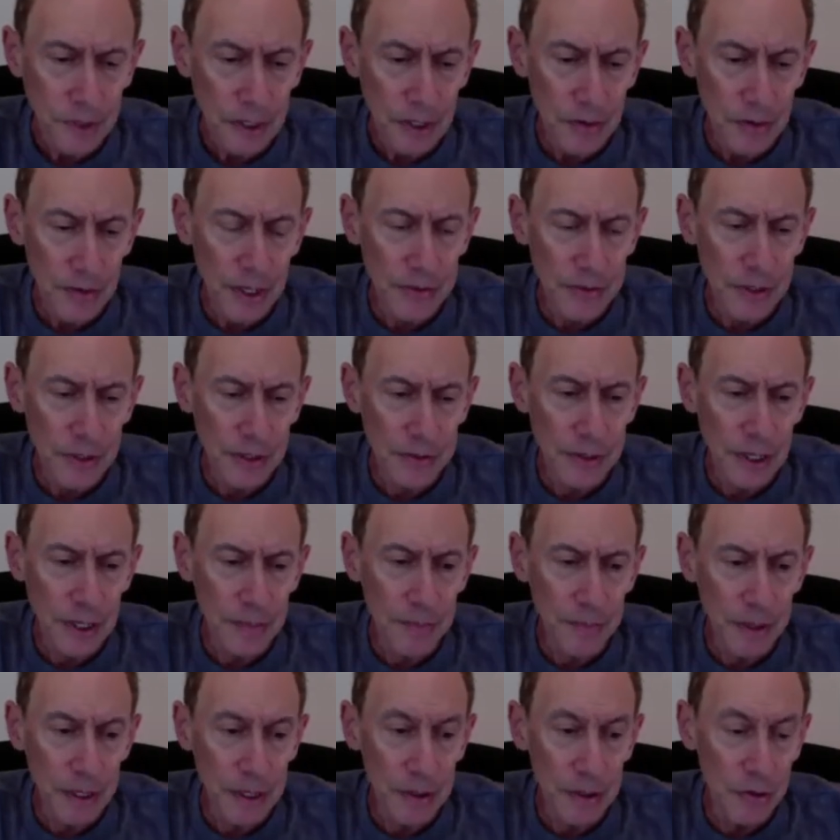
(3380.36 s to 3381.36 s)
they
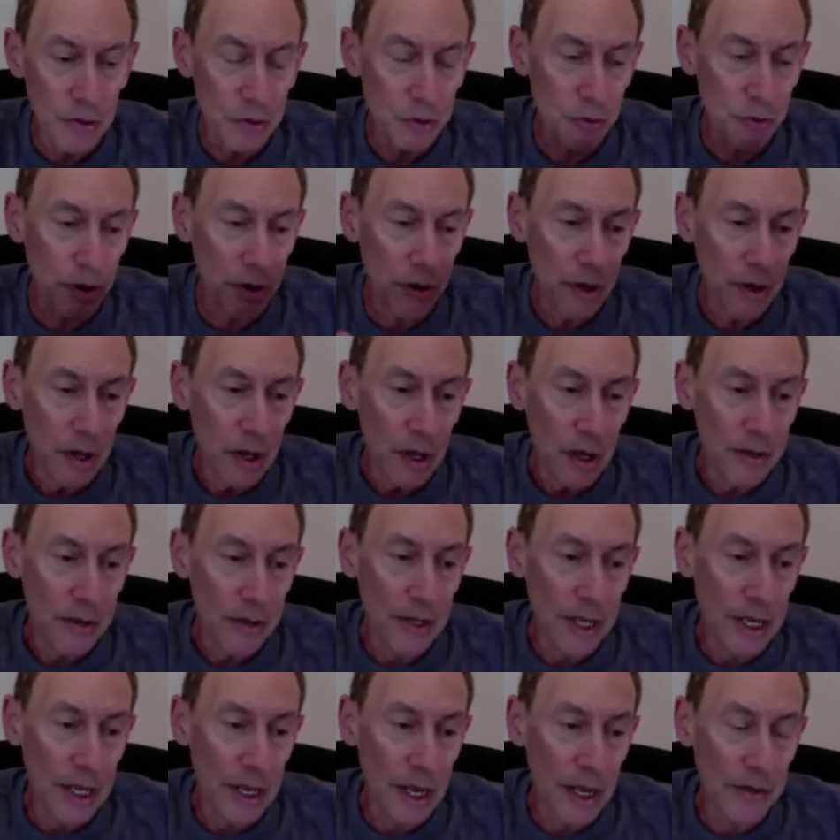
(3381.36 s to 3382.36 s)
play a huge role,
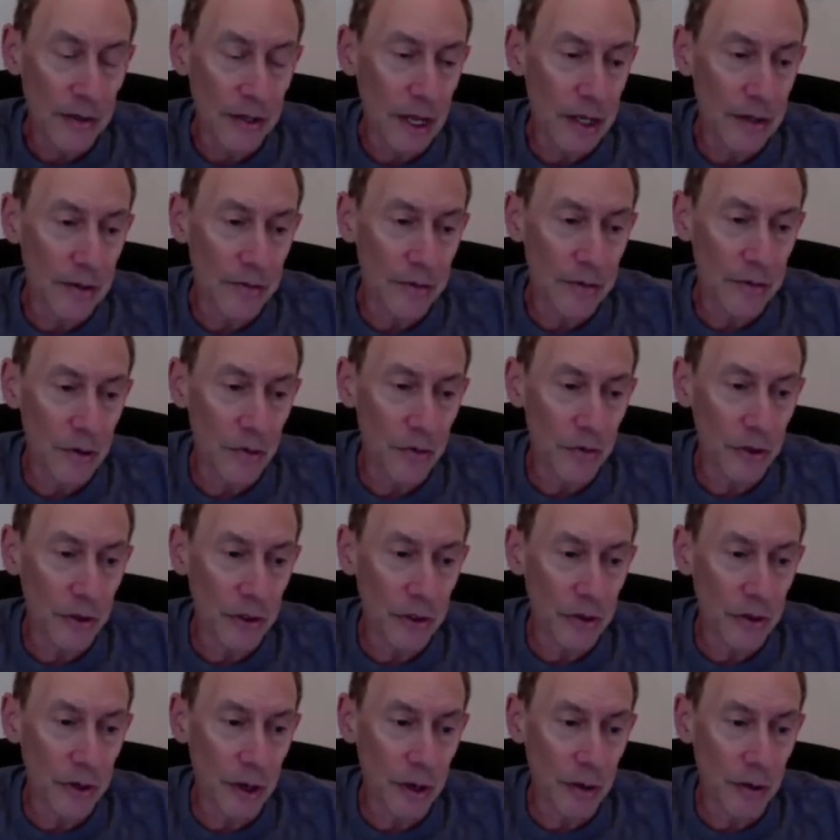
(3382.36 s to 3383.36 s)
and usually
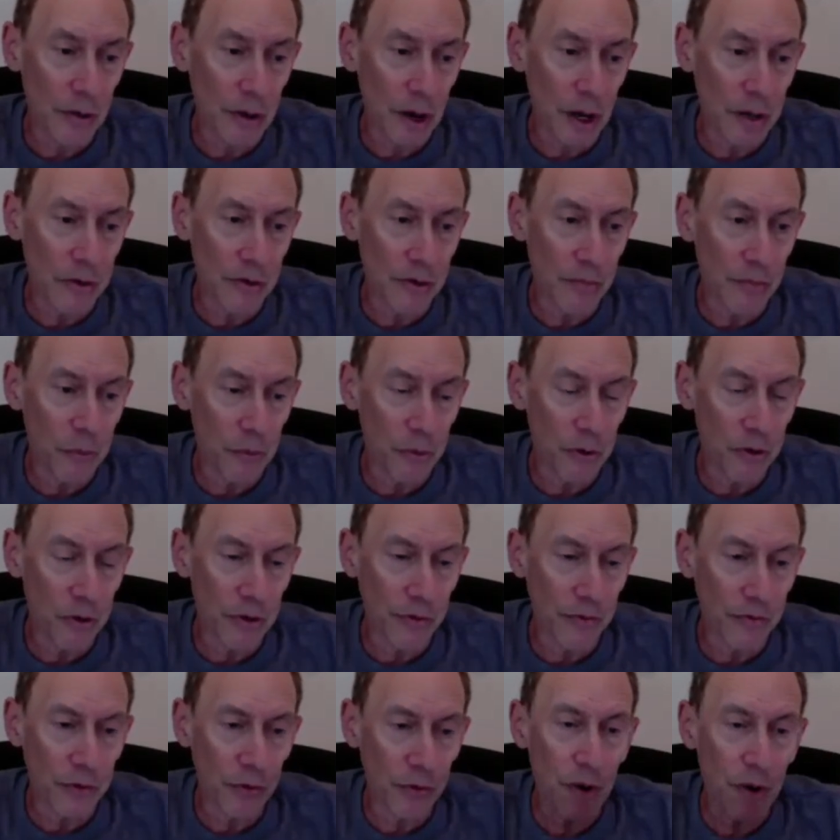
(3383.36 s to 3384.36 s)
they're on the boards
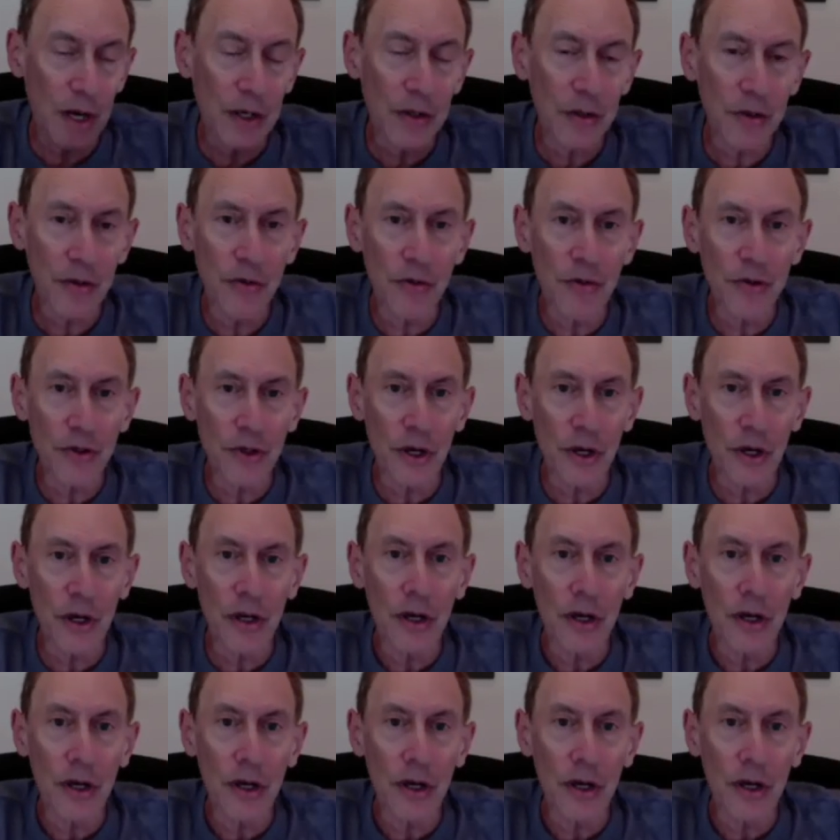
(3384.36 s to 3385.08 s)
of directors.